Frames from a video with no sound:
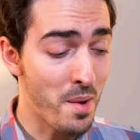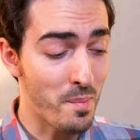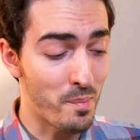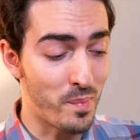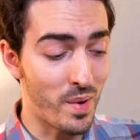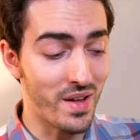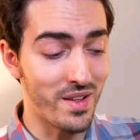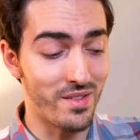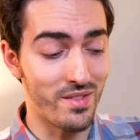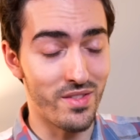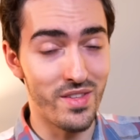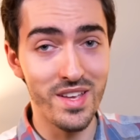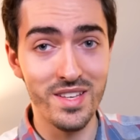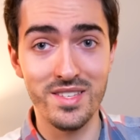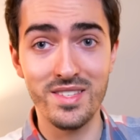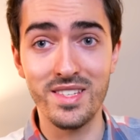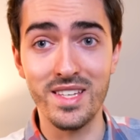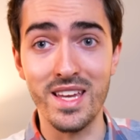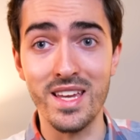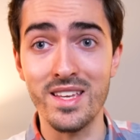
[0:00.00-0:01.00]
but
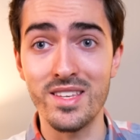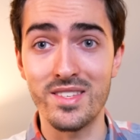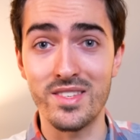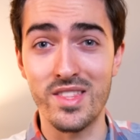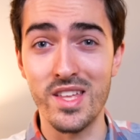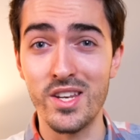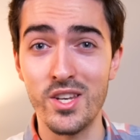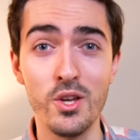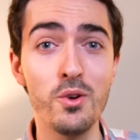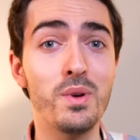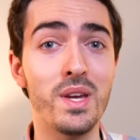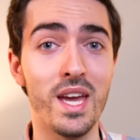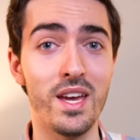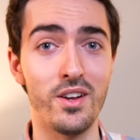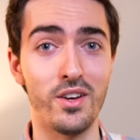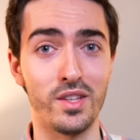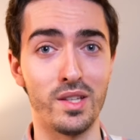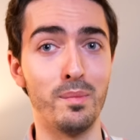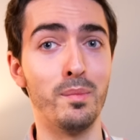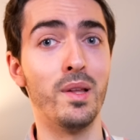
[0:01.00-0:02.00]
this is the new kid
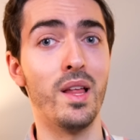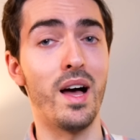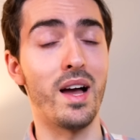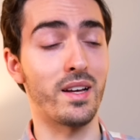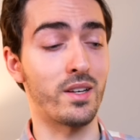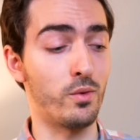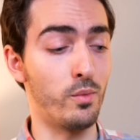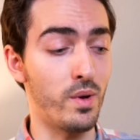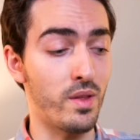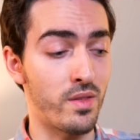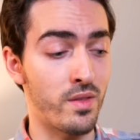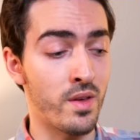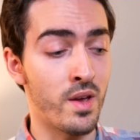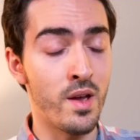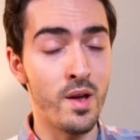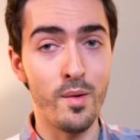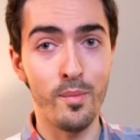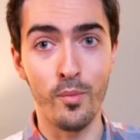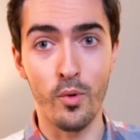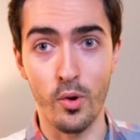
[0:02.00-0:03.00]
on the block with
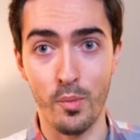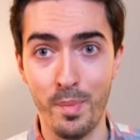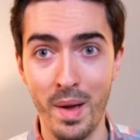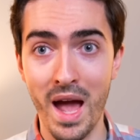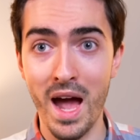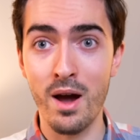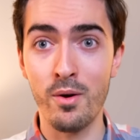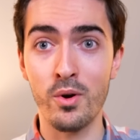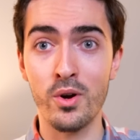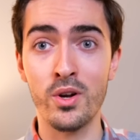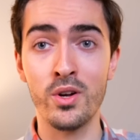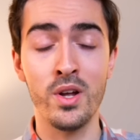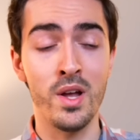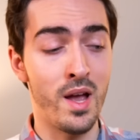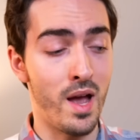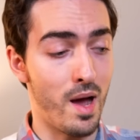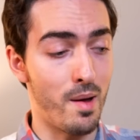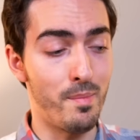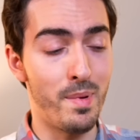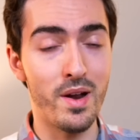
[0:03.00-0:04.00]
more power,
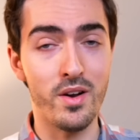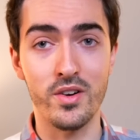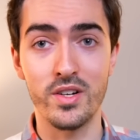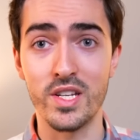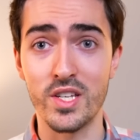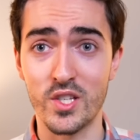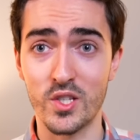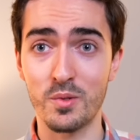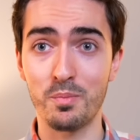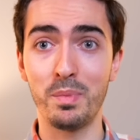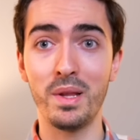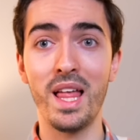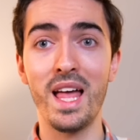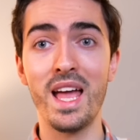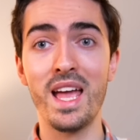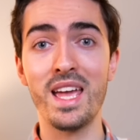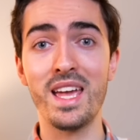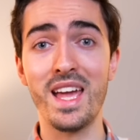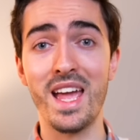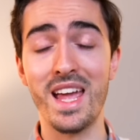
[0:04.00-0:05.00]
a better
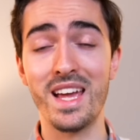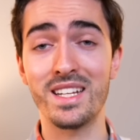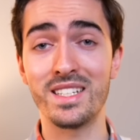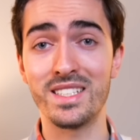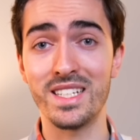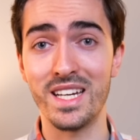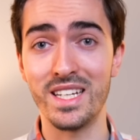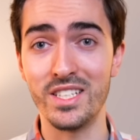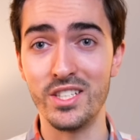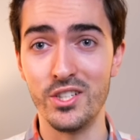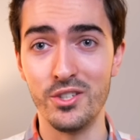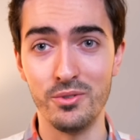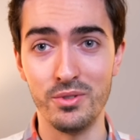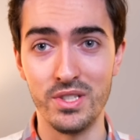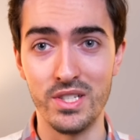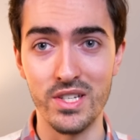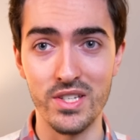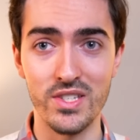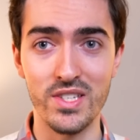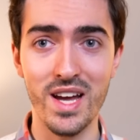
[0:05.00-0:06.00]
display, and a new
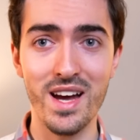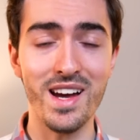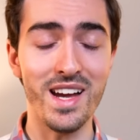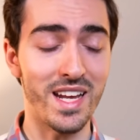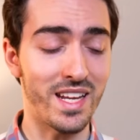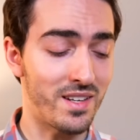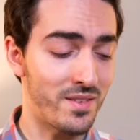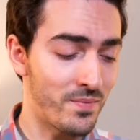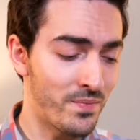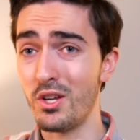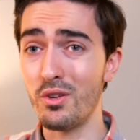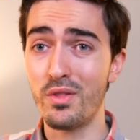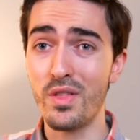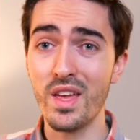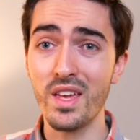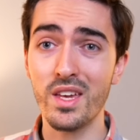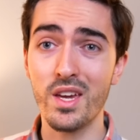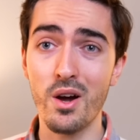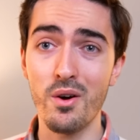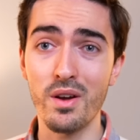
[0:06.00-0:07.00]
design. You'd
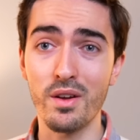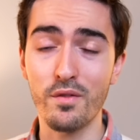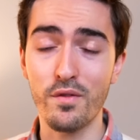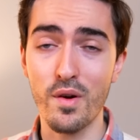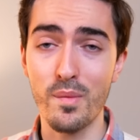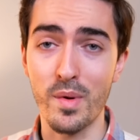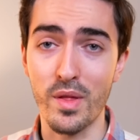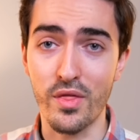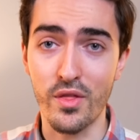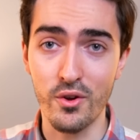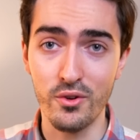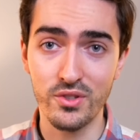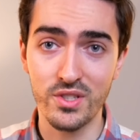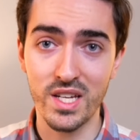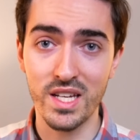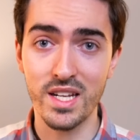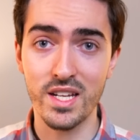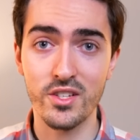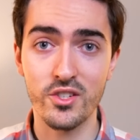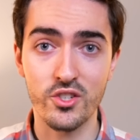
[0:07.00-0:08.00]
think going from a
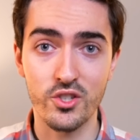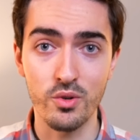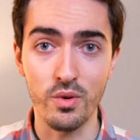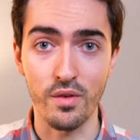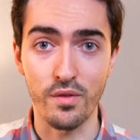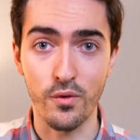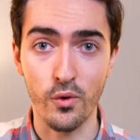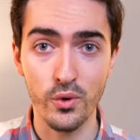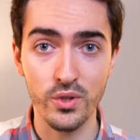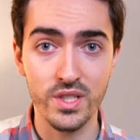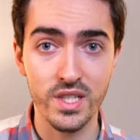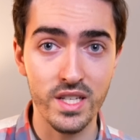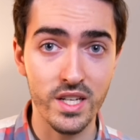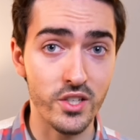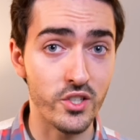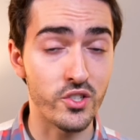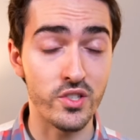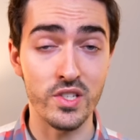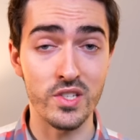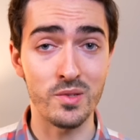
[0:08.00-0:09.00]
13 inch to a 14
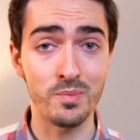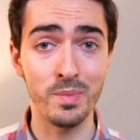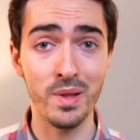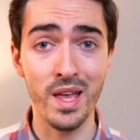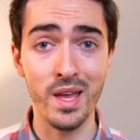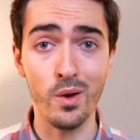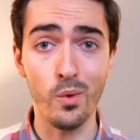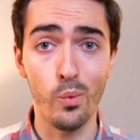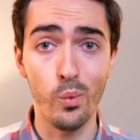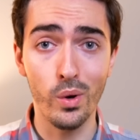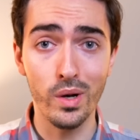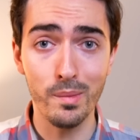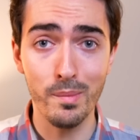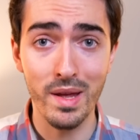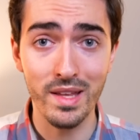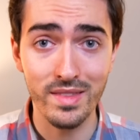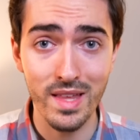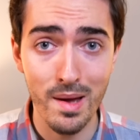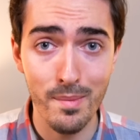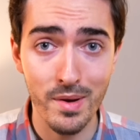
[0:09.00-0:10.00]
inch display wouldn't
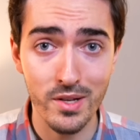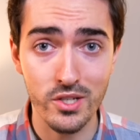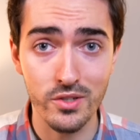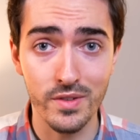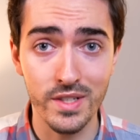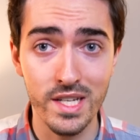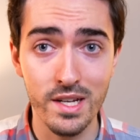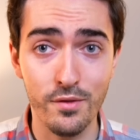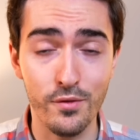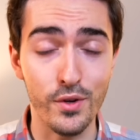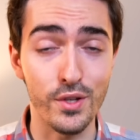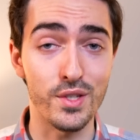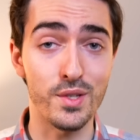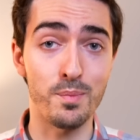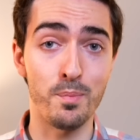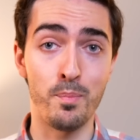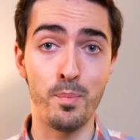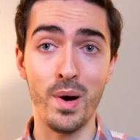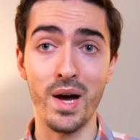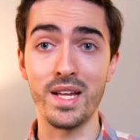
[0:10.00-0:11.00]
make that much of a difference,
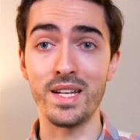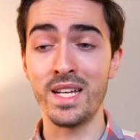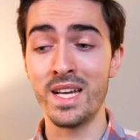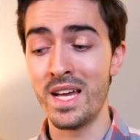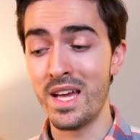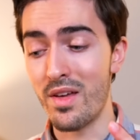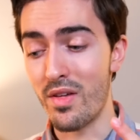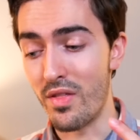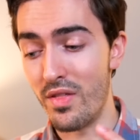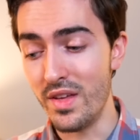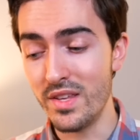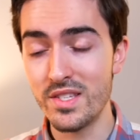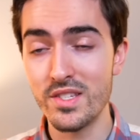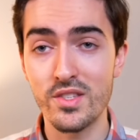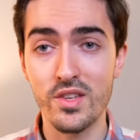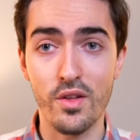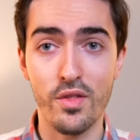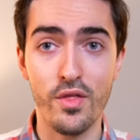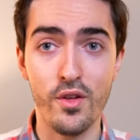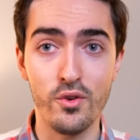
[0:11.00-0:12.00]
but this
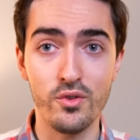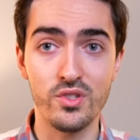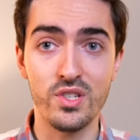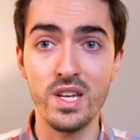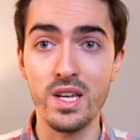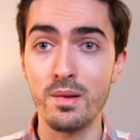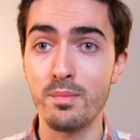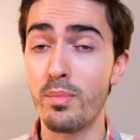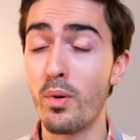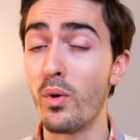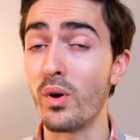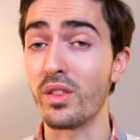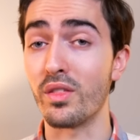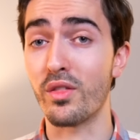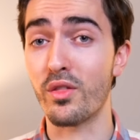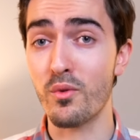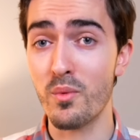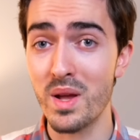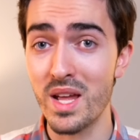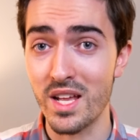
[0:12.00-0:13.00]
is a
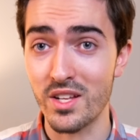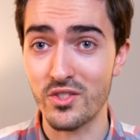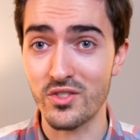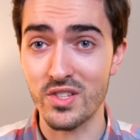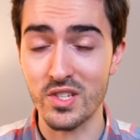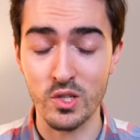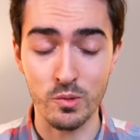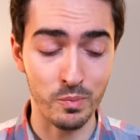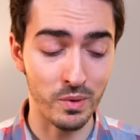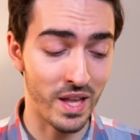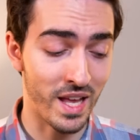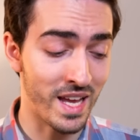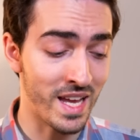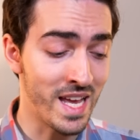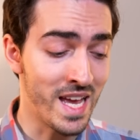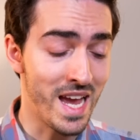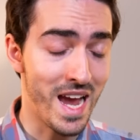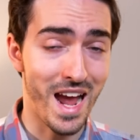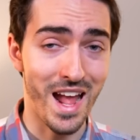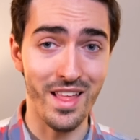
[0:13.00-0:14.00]
13.3 inch display
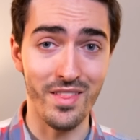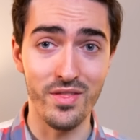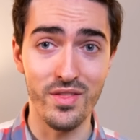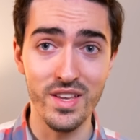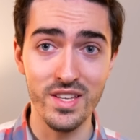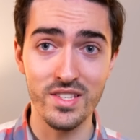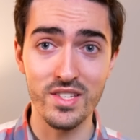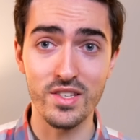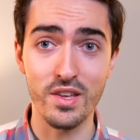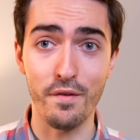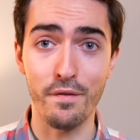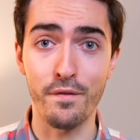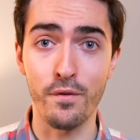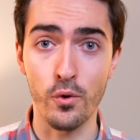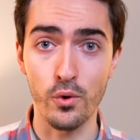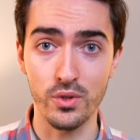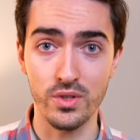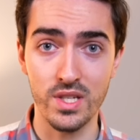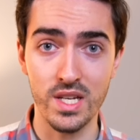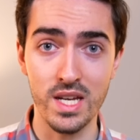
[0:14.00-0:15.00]
and this is a
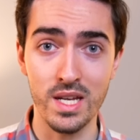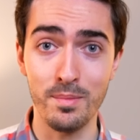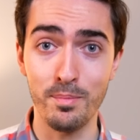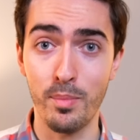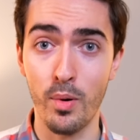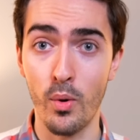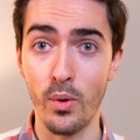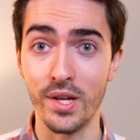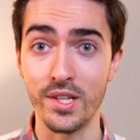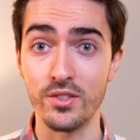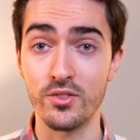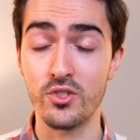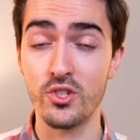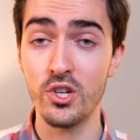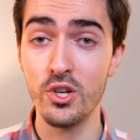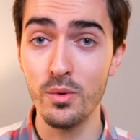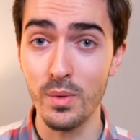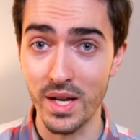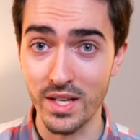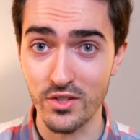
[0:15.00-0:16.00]

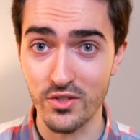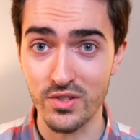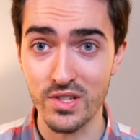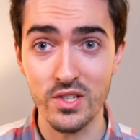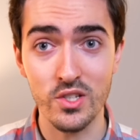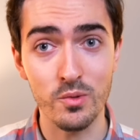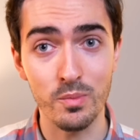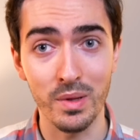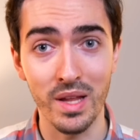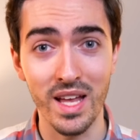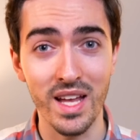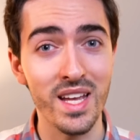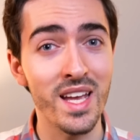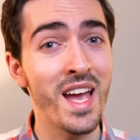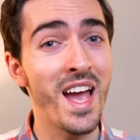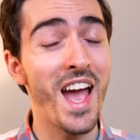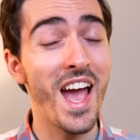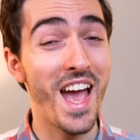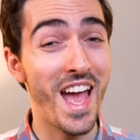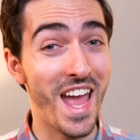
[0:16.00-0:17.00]
14.2 inch display,
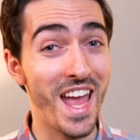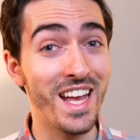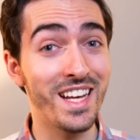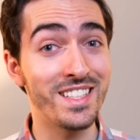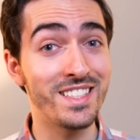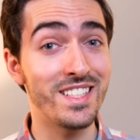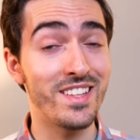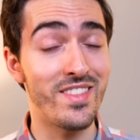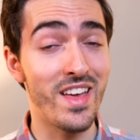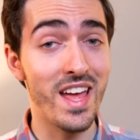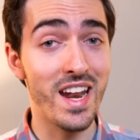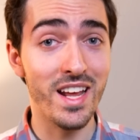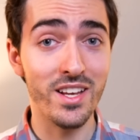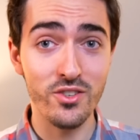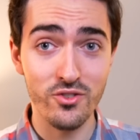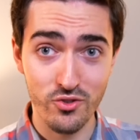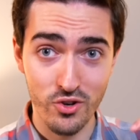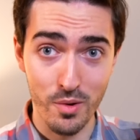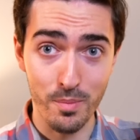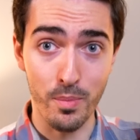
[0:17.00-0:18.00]
and that
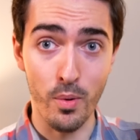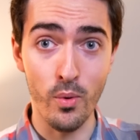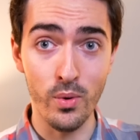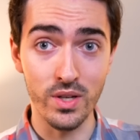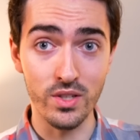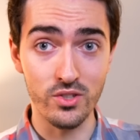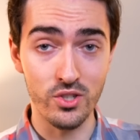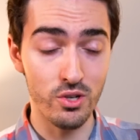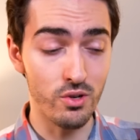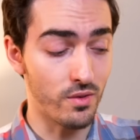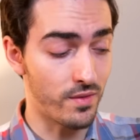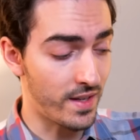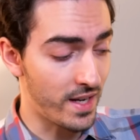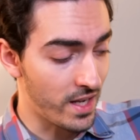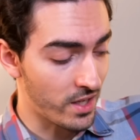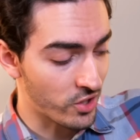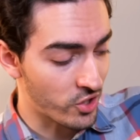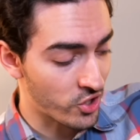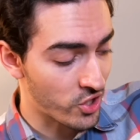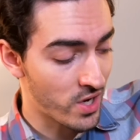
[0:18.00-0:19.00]
extra 0.2 of an
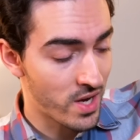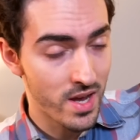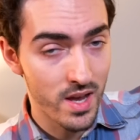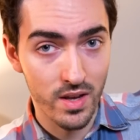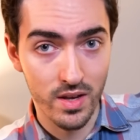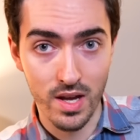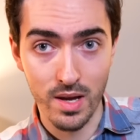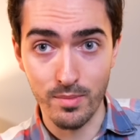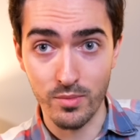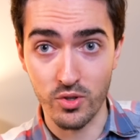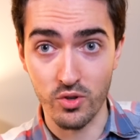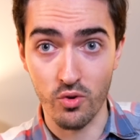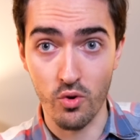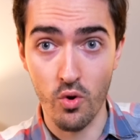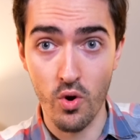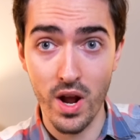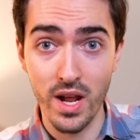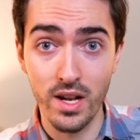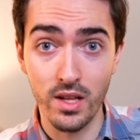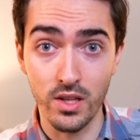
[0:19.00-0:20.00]
inch comes
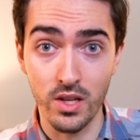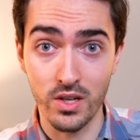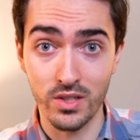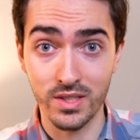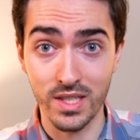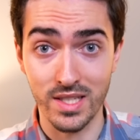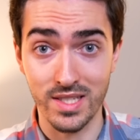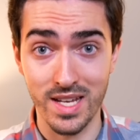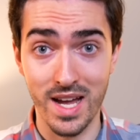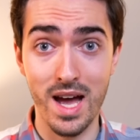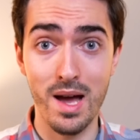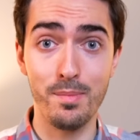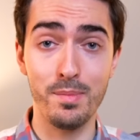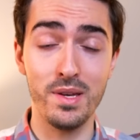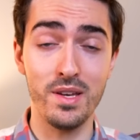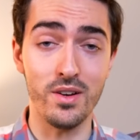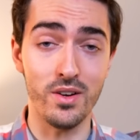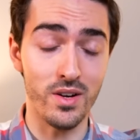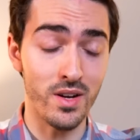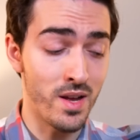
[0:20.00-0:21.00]
right along the top
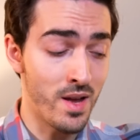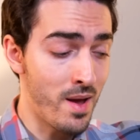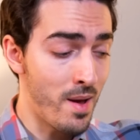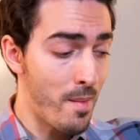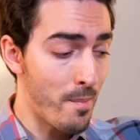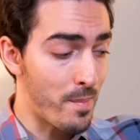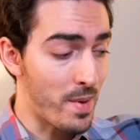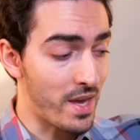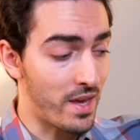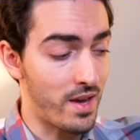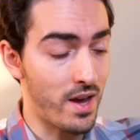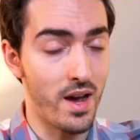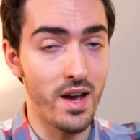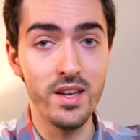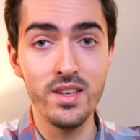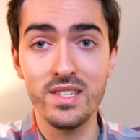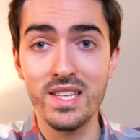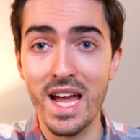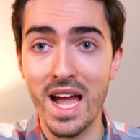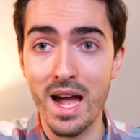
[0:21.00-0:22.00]
here
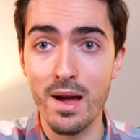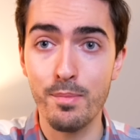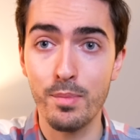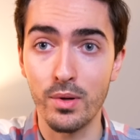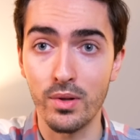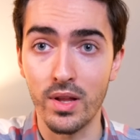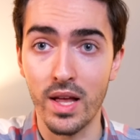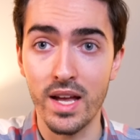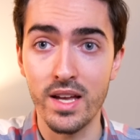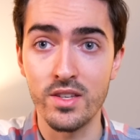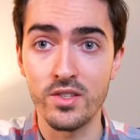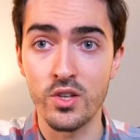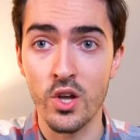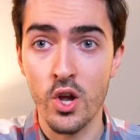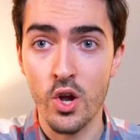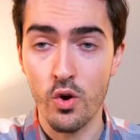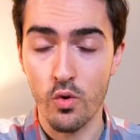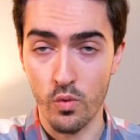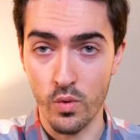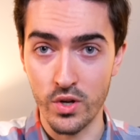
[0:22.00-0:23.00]
because Apple has
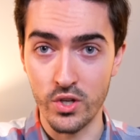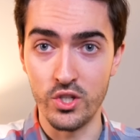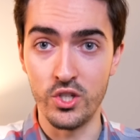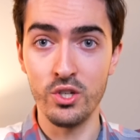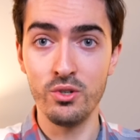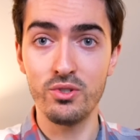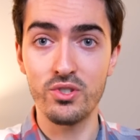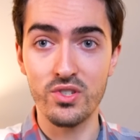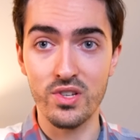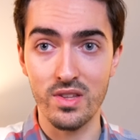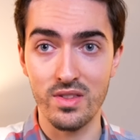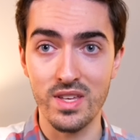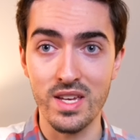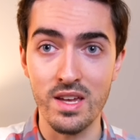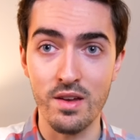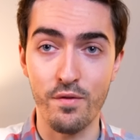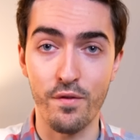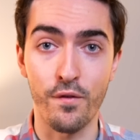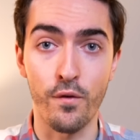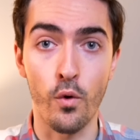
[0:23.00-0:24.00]
reduced
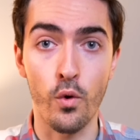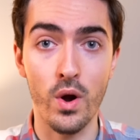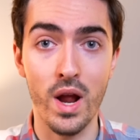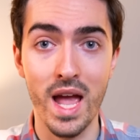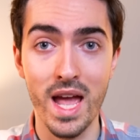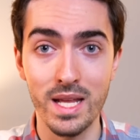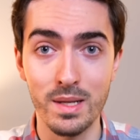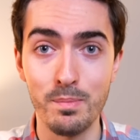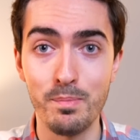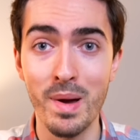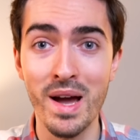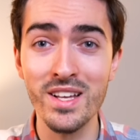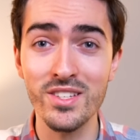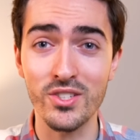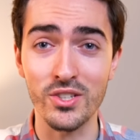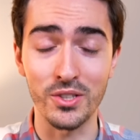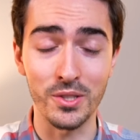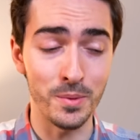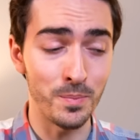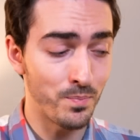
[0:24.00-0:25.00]
the forehead
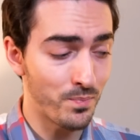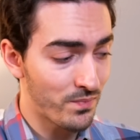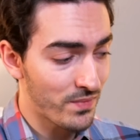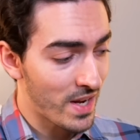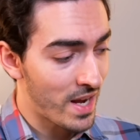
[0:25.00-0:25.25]
bezel,